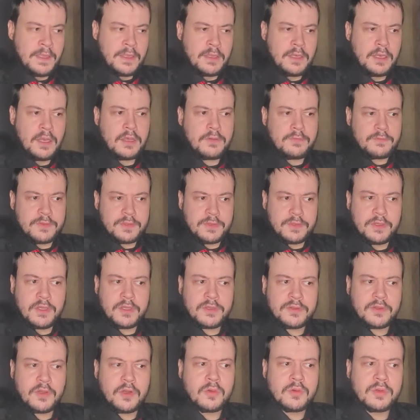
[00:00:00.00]
Love
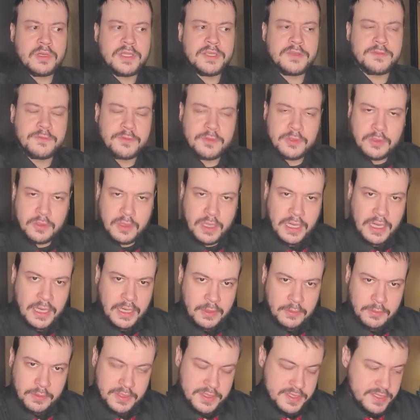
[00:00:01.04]
not only for
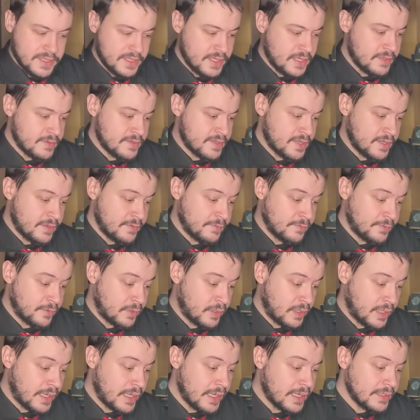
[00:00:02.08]
ourselves and
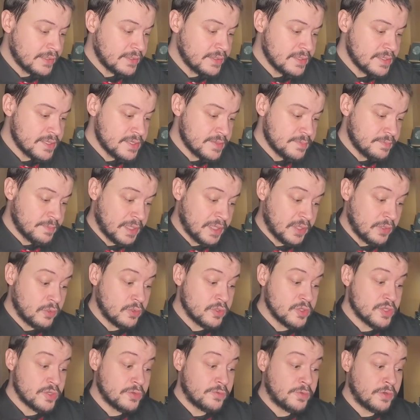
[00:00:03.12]
for others, but
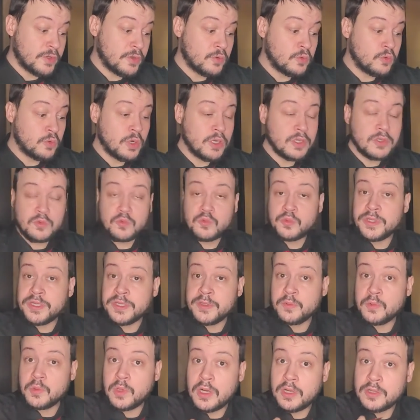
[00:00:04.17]
also for what we
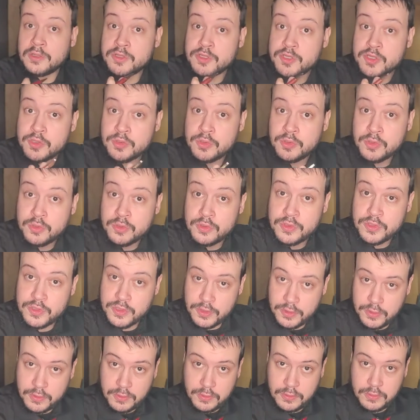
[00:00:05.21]
want to
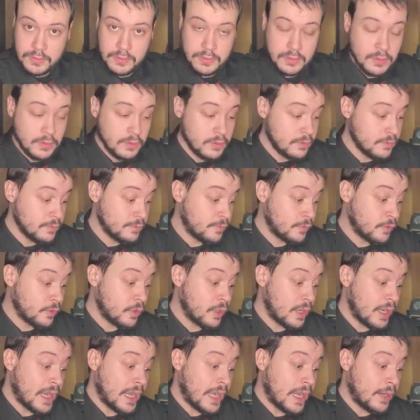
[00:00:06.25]
do,
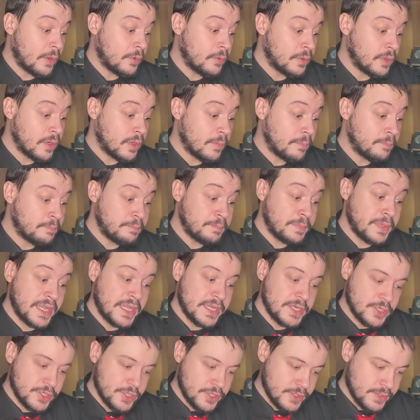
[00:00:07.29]
for our
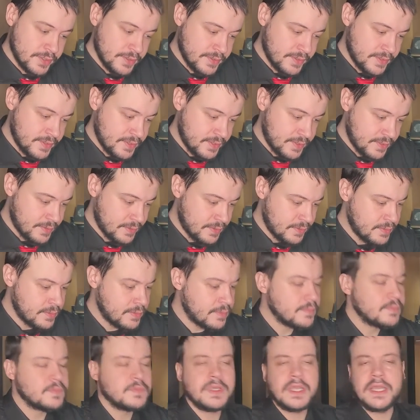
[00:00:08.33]
passions,
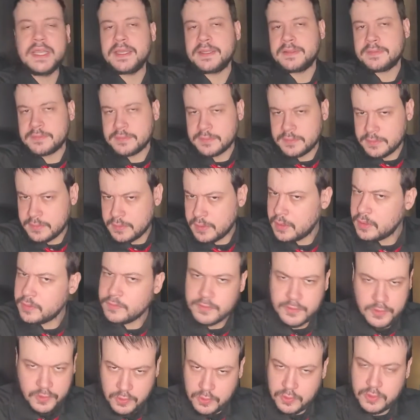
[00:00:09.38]
and
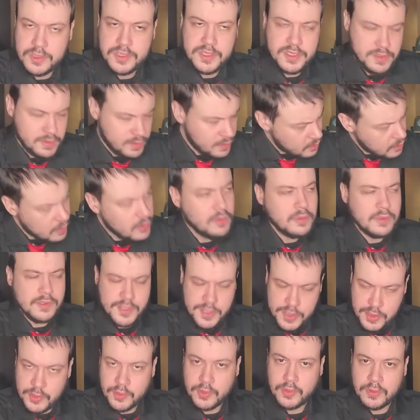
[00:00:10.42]
of course
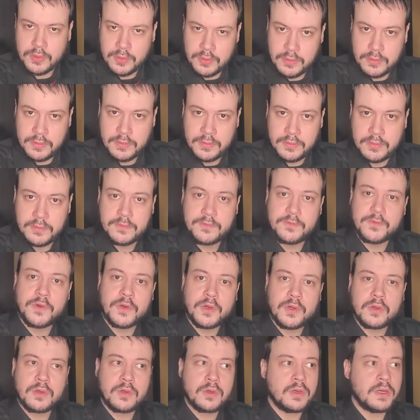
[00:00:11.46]
also
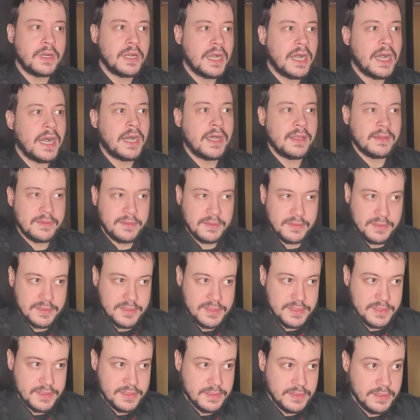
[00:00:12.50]
for
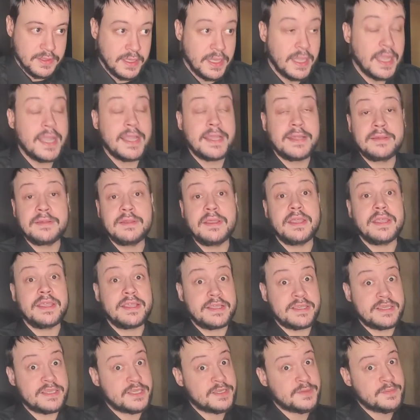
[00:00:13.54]
others, and
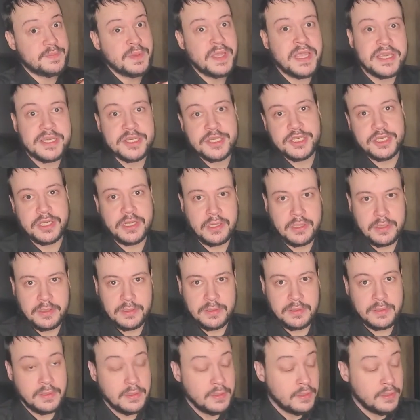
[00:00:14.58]
especially